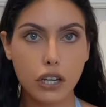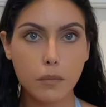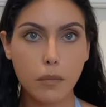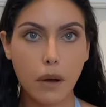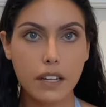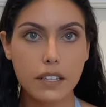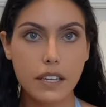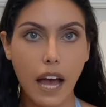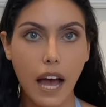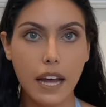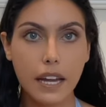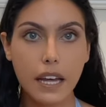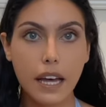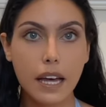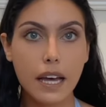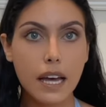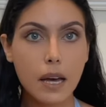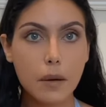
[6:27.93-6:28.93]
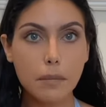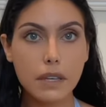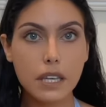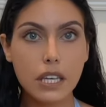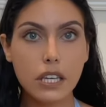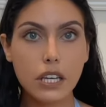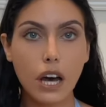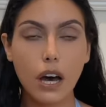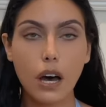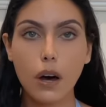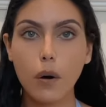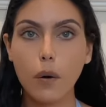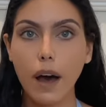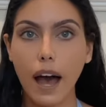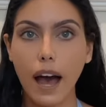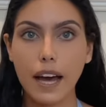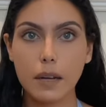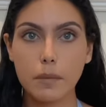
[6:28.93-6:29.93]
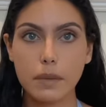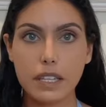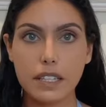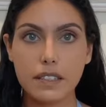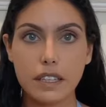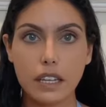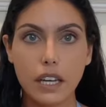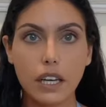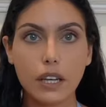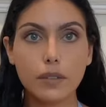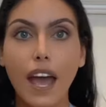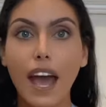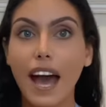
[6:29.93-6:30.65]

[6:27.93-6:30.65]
Montana, Pico, and Mid-City.